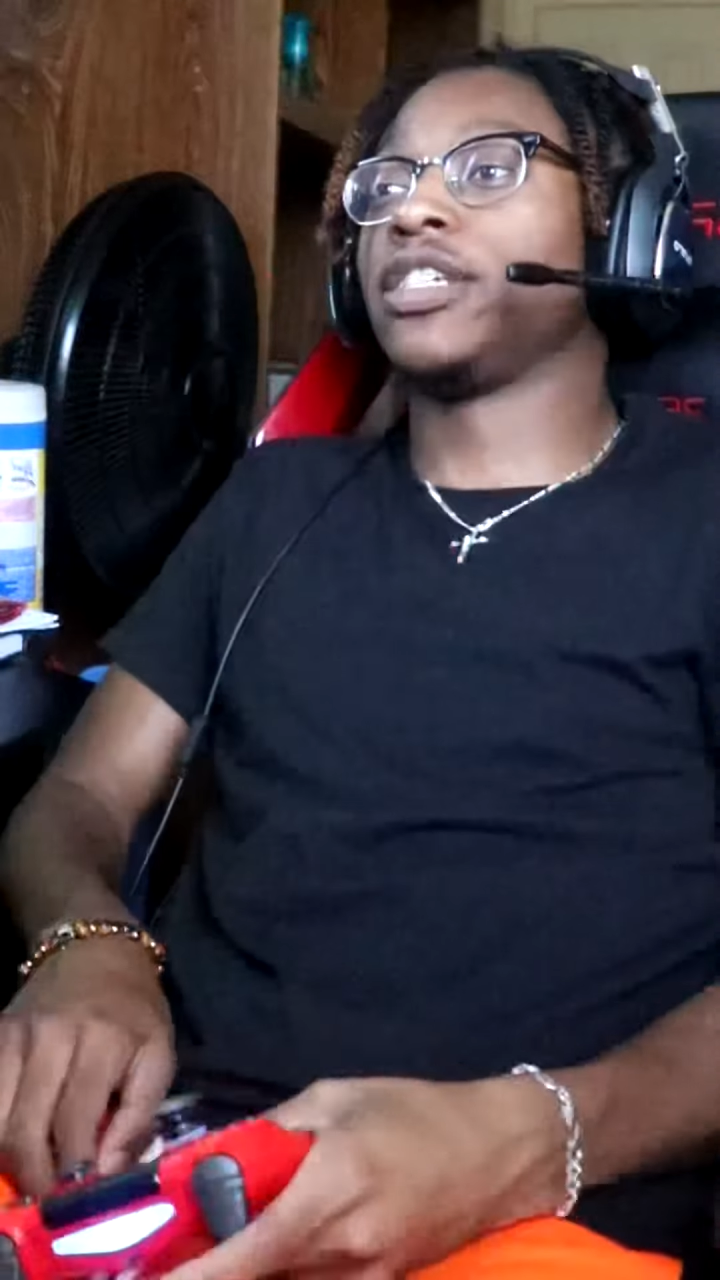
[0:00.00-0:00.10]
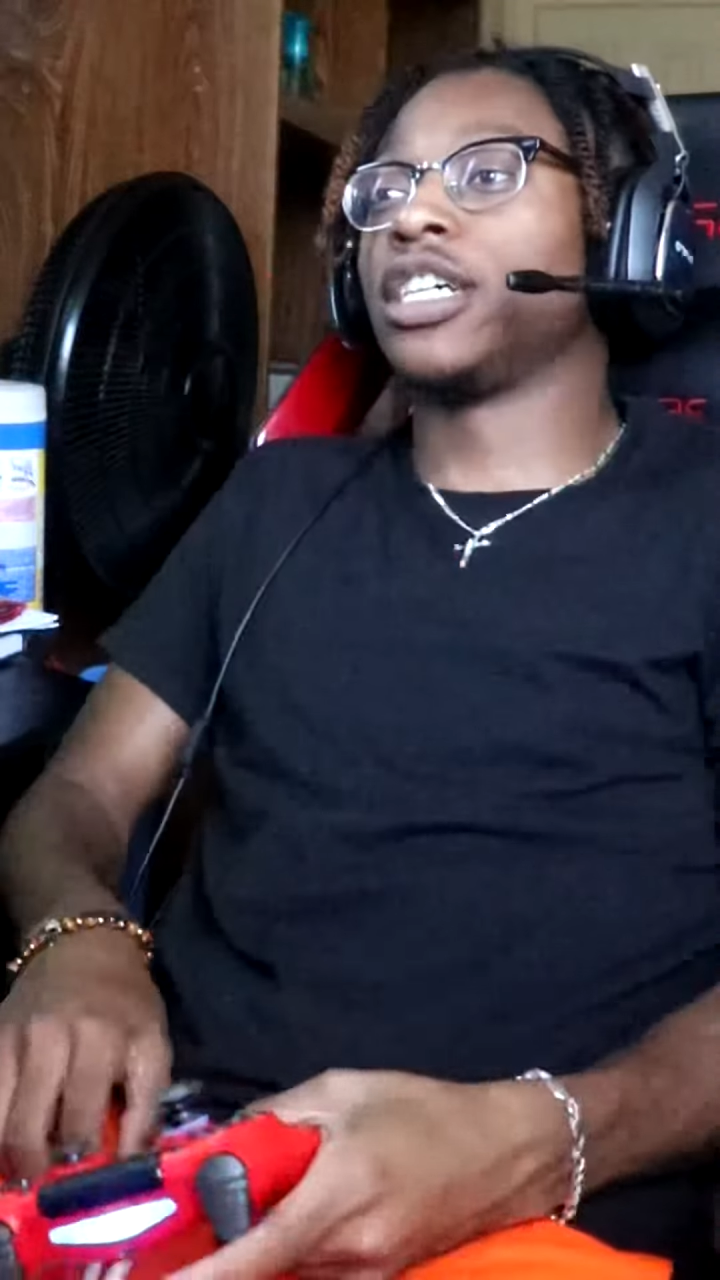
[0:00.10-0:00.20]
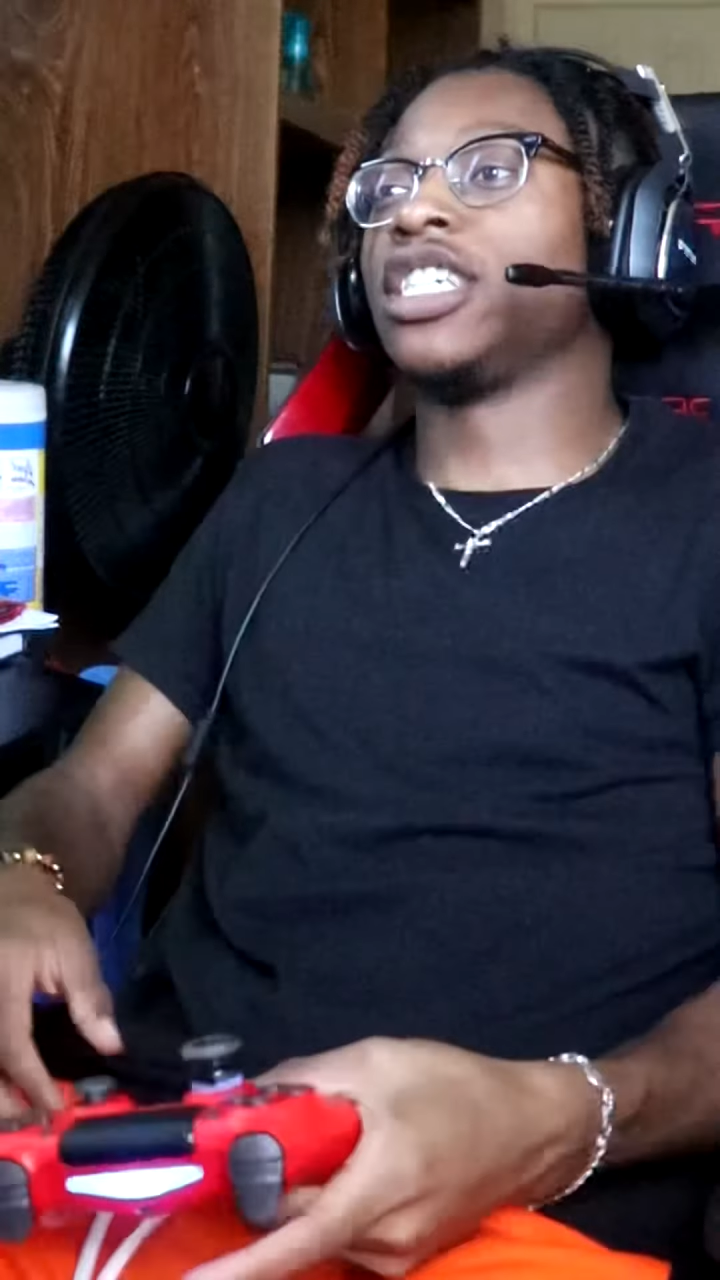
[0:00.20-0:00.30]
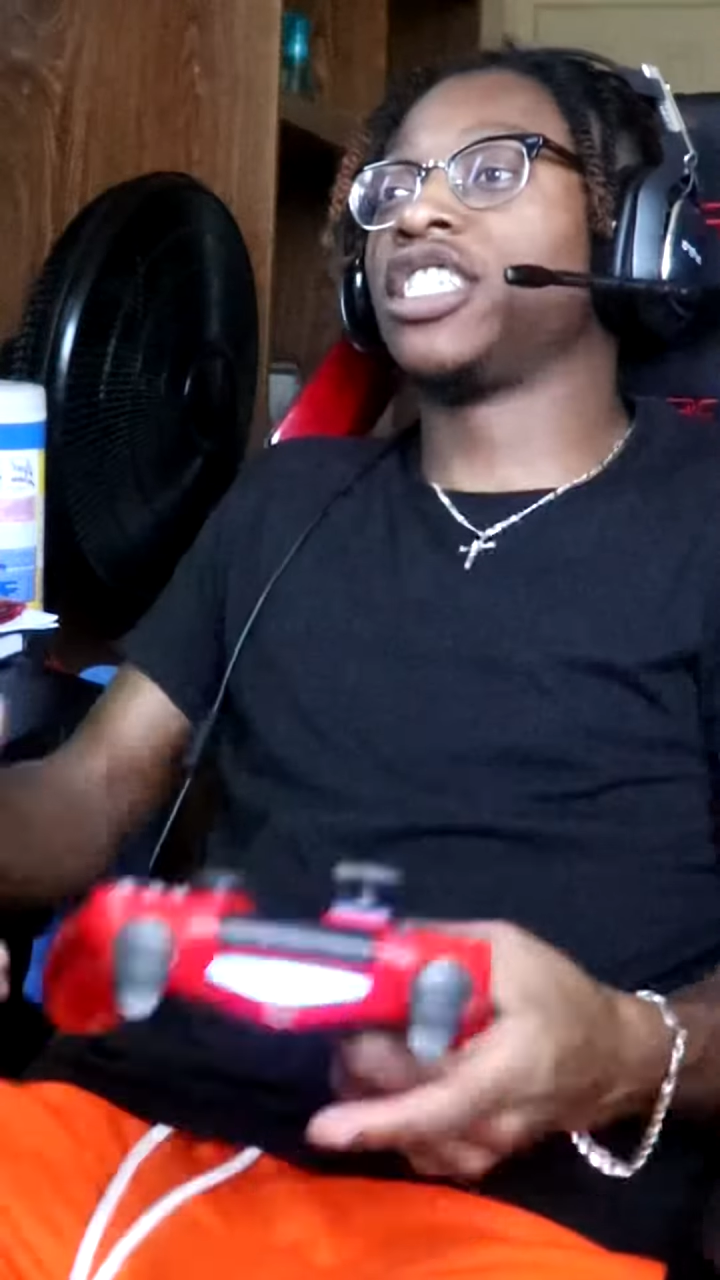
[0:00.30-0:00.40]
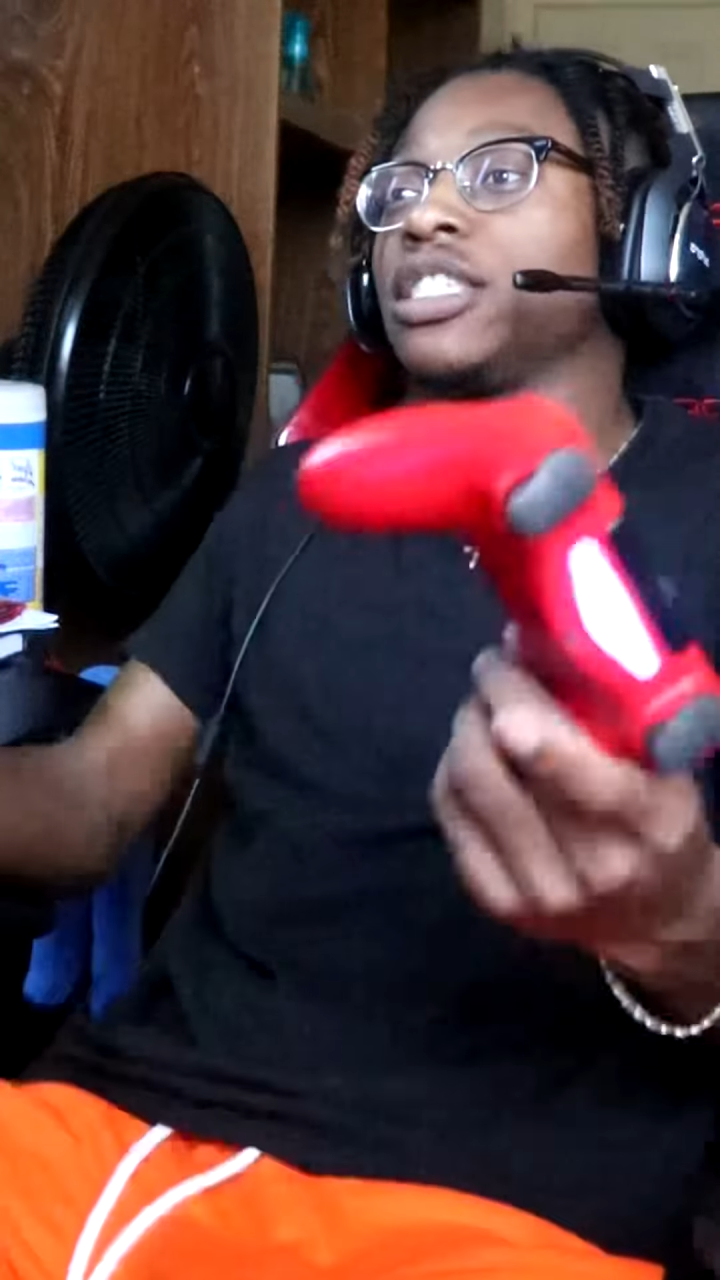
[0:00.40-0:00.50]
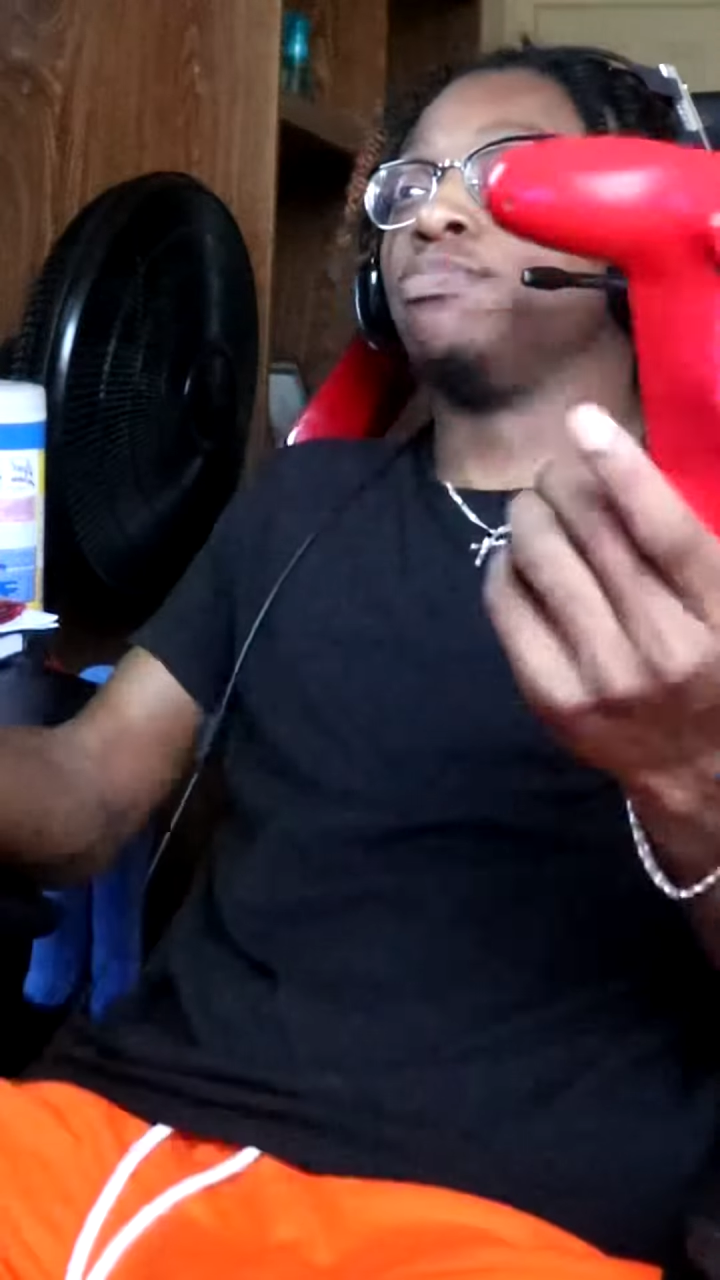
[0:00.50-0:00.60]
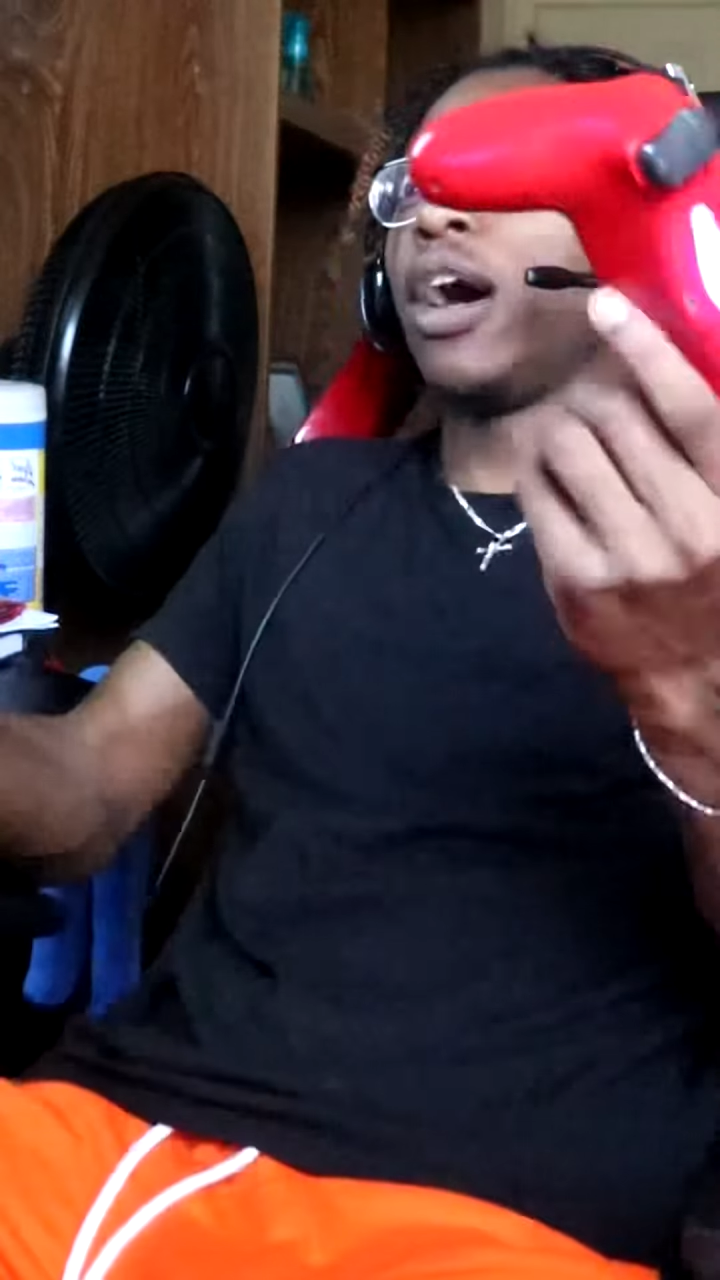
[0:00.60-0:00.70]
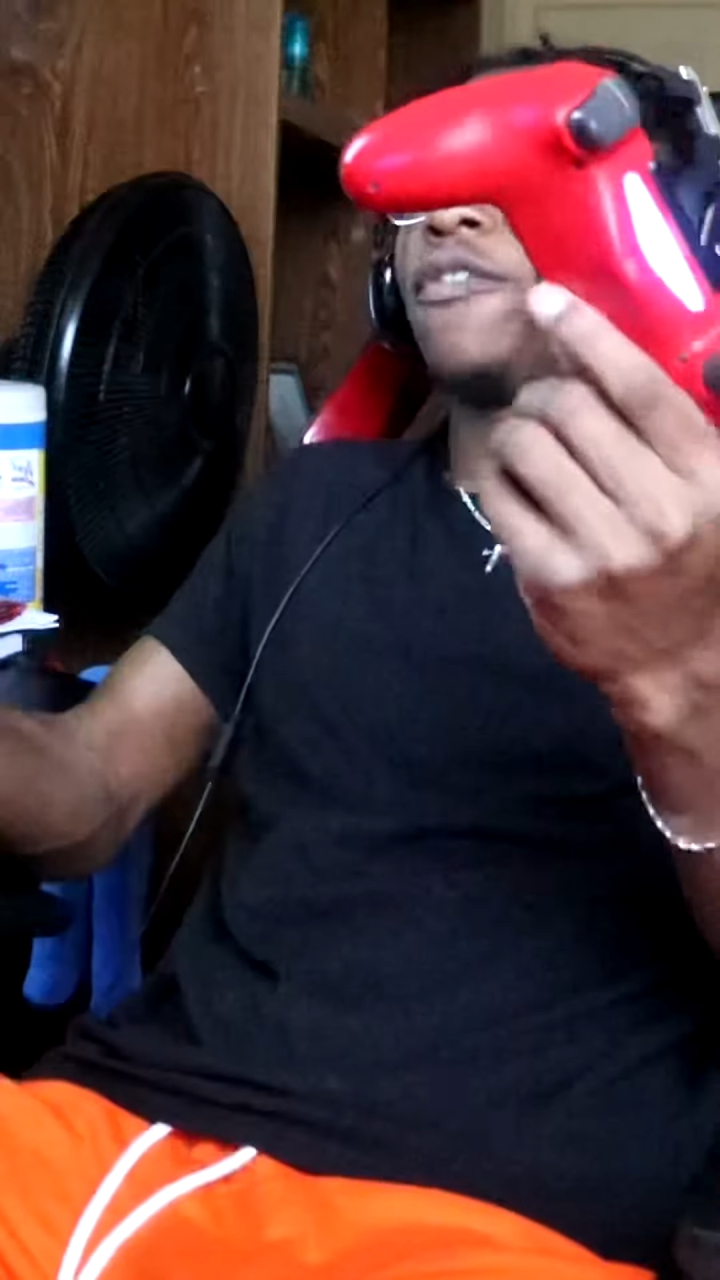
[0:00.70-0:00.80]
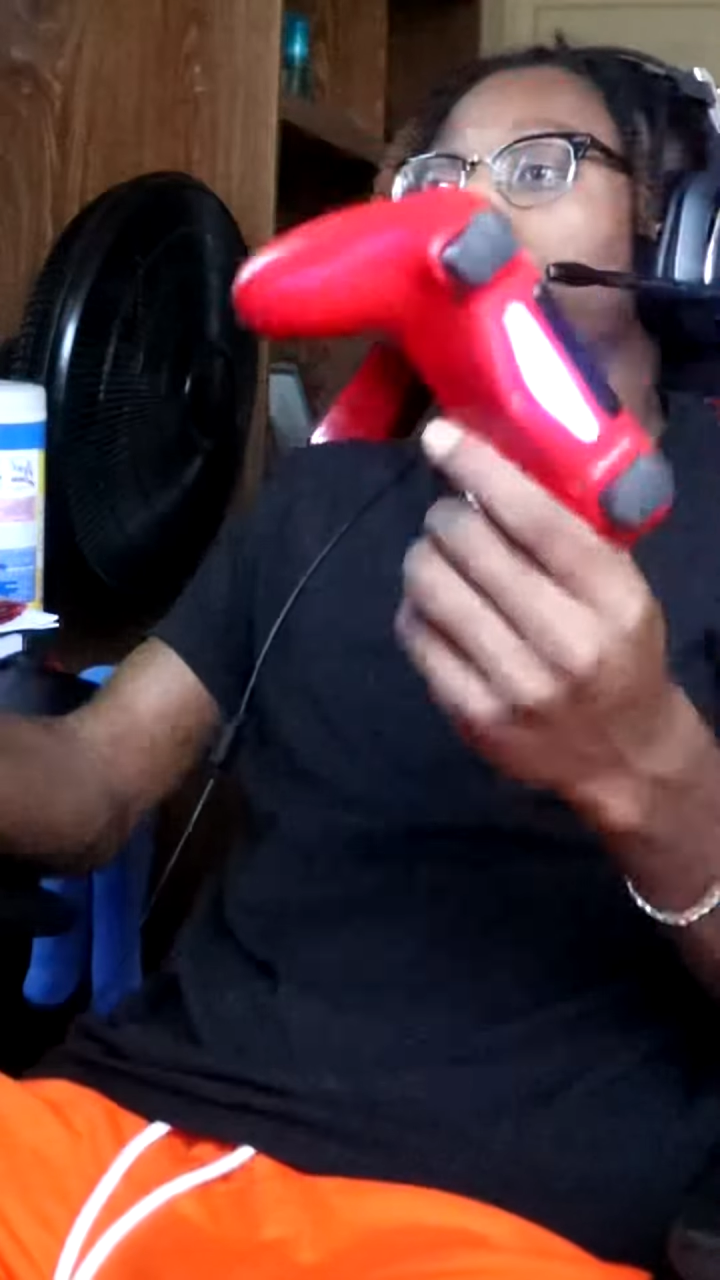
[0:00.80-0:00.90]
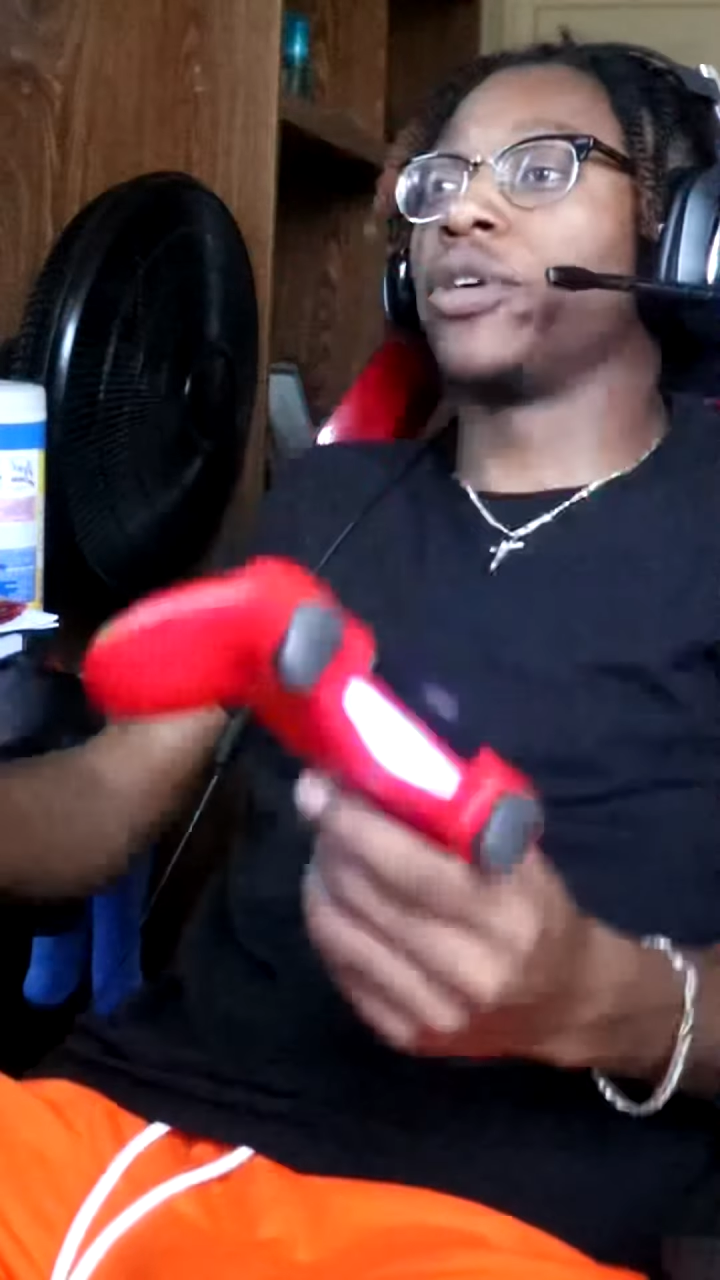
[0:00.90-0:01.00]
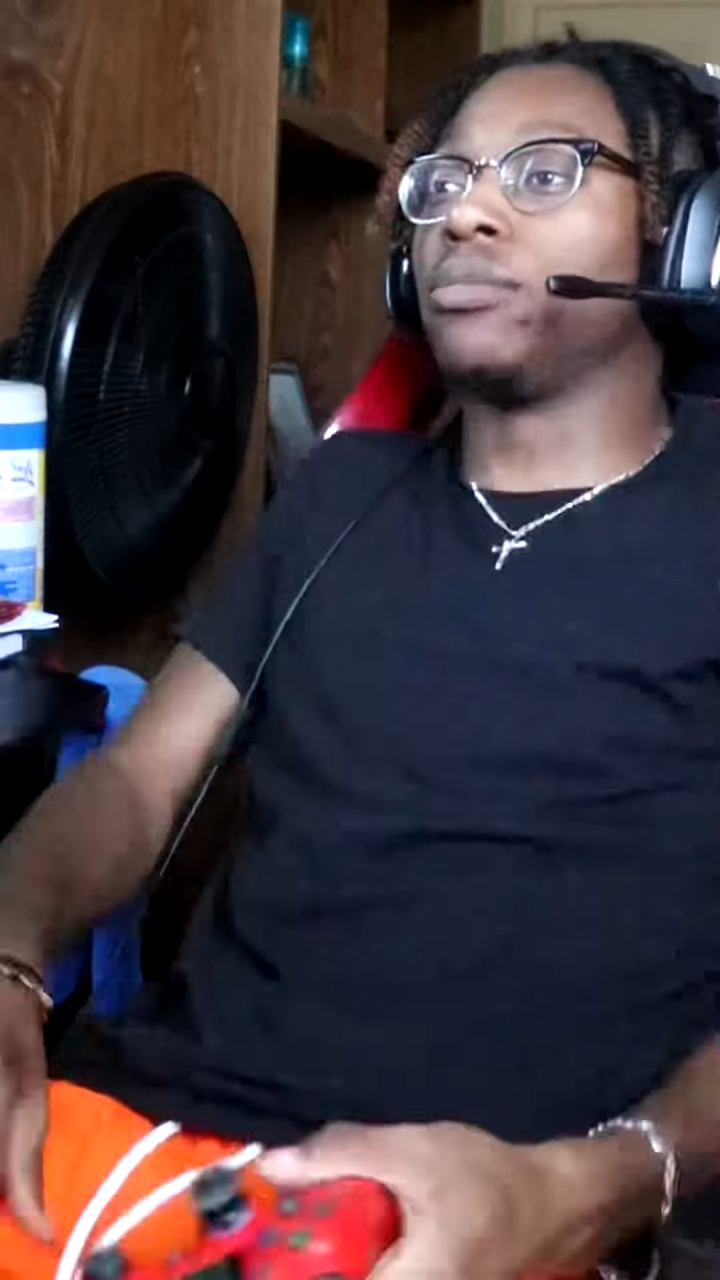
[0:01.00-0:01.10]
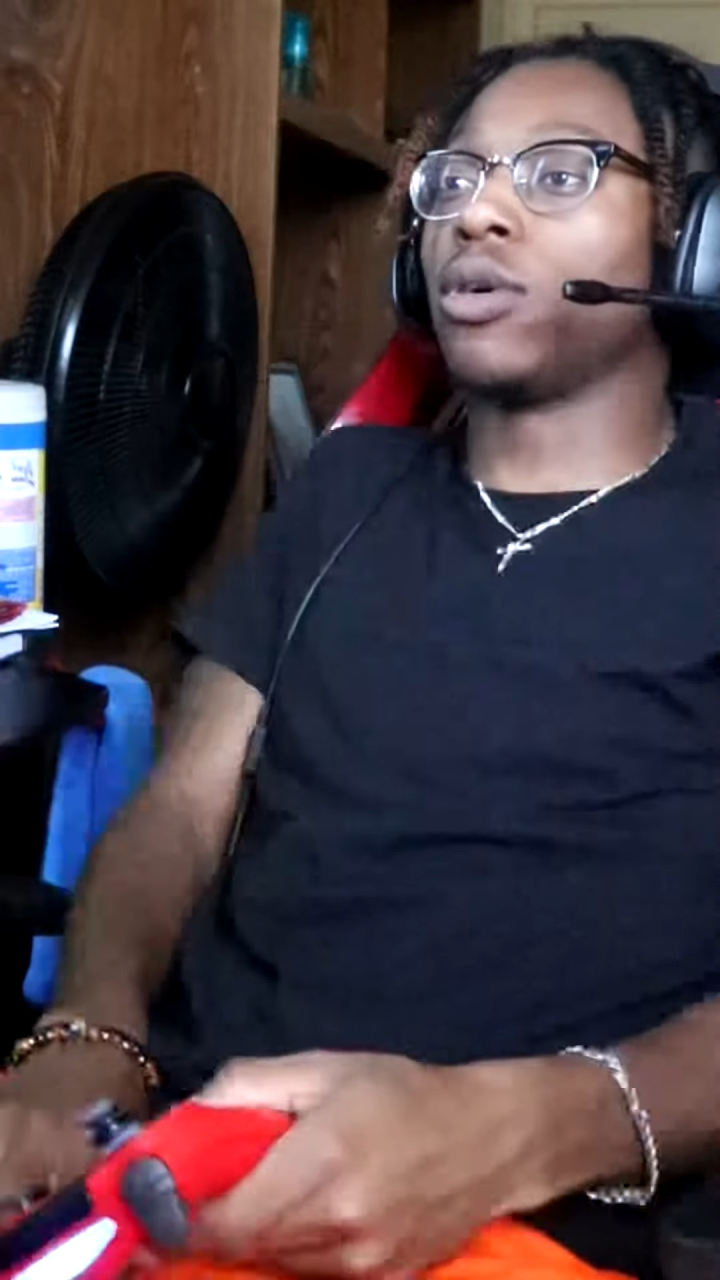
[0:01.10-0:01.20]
because it's just buffering,